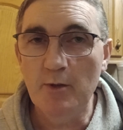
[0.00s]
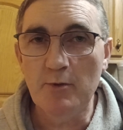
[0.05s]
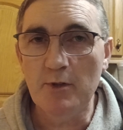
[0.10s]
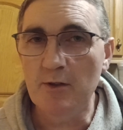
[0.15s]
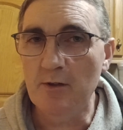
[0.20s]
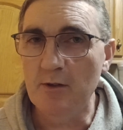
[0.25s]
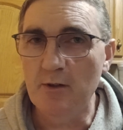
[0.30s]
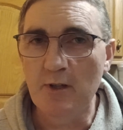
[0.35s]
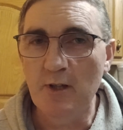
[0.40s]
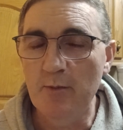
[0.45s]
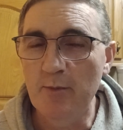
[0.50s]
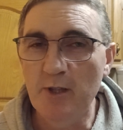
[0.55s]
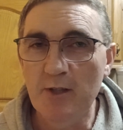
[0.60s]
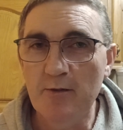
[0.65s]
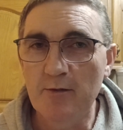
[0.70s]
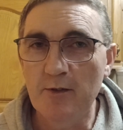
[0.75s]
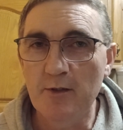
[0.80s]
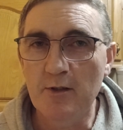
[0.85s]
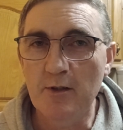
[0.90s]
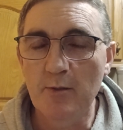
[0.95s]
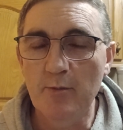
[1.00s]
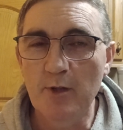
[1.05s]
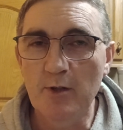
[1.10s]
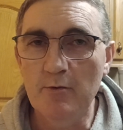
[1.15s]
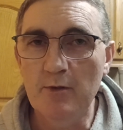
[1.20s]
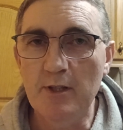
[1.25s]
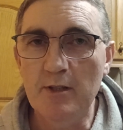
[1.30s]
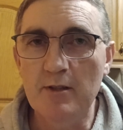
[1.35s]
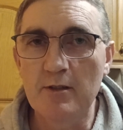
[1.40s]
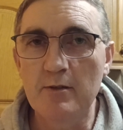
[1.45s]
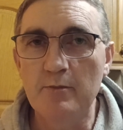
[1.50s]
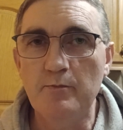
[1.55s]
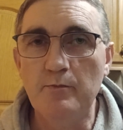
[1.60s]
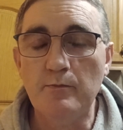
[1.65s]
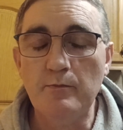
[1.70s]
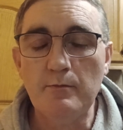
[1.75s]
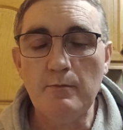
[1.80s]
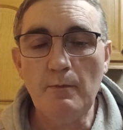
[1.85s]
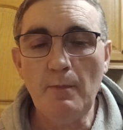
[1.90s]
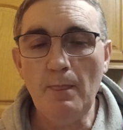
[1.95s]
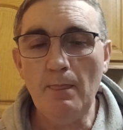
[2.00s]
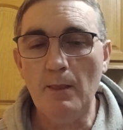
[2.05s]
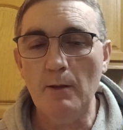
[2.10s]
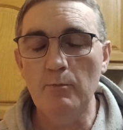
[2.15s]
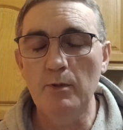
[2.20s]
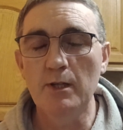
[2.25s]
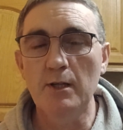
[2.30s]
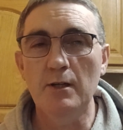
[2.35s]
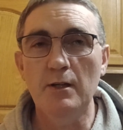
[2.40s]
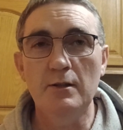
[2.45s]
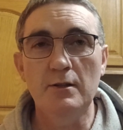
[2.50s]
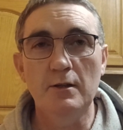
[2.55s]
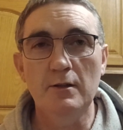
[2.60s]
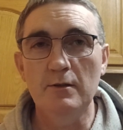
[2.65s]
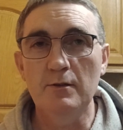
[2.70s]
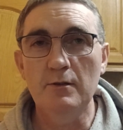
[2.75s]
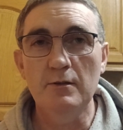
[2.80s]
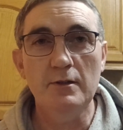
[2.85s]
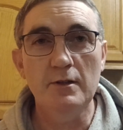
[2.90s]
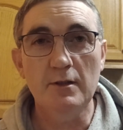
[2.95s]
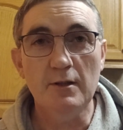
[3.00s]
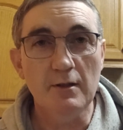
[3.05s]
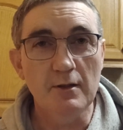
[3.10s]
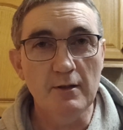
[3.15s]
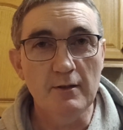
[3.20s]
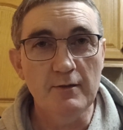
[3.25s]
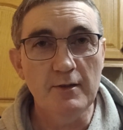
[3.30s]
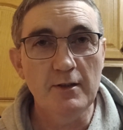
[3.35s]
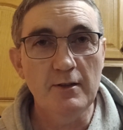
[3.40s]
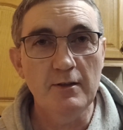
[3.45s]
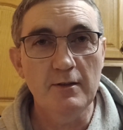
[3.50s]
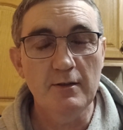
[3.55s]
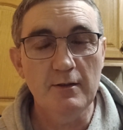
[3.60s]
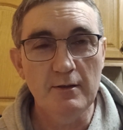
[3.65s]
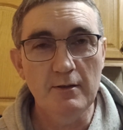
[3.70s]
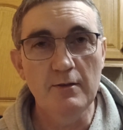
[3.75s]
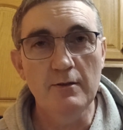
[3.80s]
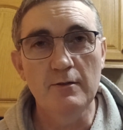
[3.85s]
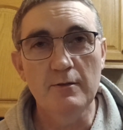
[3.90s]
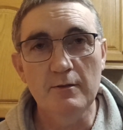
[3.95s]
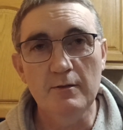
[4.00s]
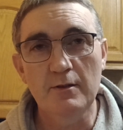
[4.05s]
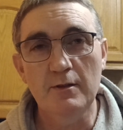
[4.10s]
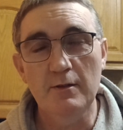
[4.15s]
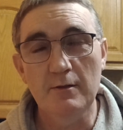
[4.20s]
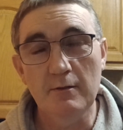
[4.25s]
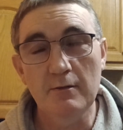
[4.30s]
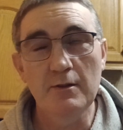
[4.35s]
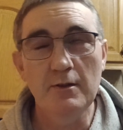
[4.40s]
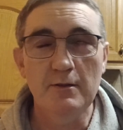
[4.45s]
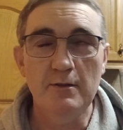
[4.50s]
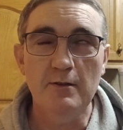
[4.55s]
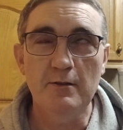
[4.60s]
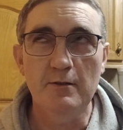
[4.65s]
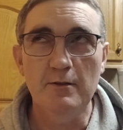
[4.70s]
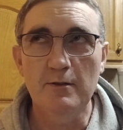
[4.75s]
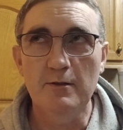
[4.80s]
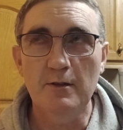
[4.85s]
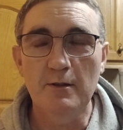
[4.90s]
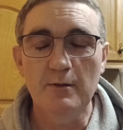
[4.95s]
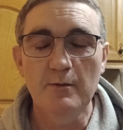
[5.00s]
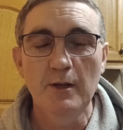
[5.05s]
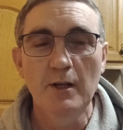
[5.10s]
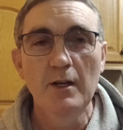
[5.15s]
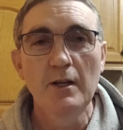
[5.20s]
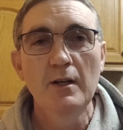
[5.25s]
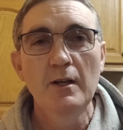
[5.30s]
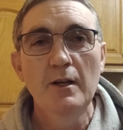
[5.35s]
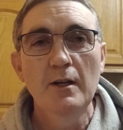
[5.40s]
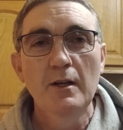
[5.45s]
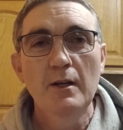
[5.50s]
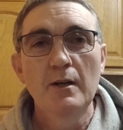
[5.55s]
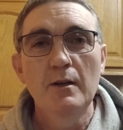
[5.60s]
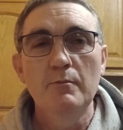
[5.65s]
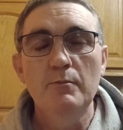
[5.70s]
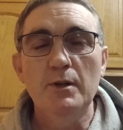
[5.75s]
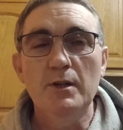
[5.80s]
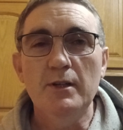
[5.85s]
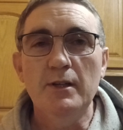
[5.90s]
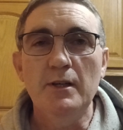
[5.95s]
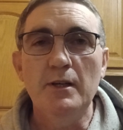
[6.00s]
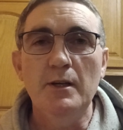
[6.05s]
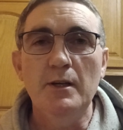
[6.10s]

were talking about it for a couple of weeks, but I thought nothing of it. I thought, oh, that's interesting. But